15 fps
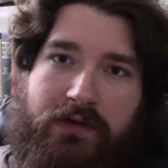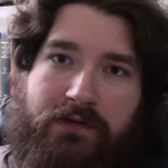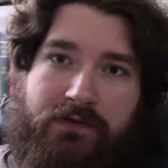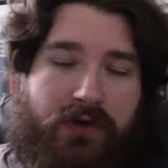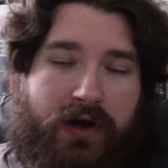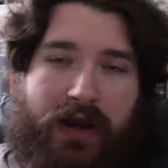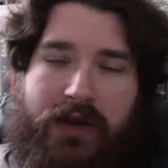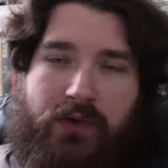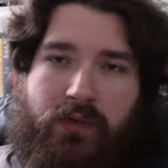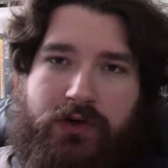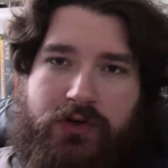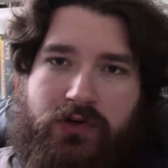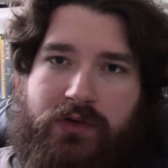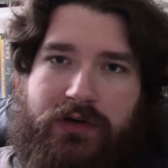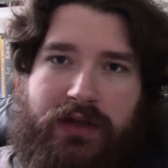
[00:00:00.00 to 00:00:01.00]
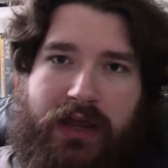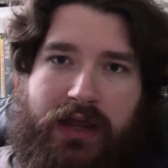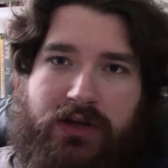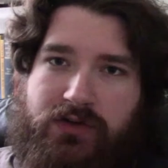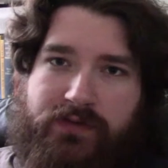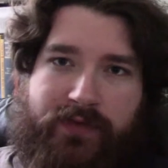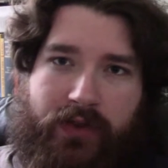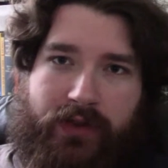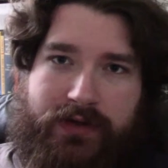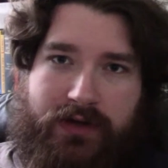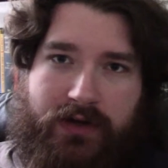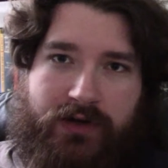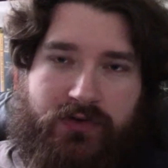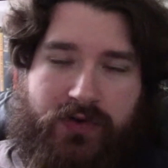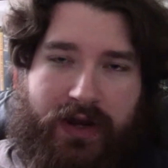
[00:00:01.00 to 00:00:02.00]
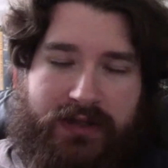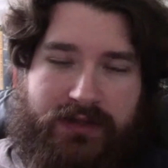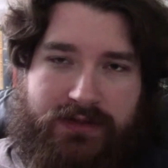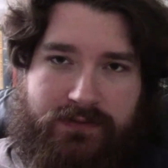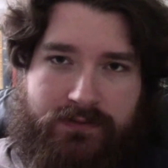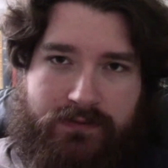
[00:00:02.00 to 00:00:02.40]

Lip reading: for anyone to engage in voluntary trades.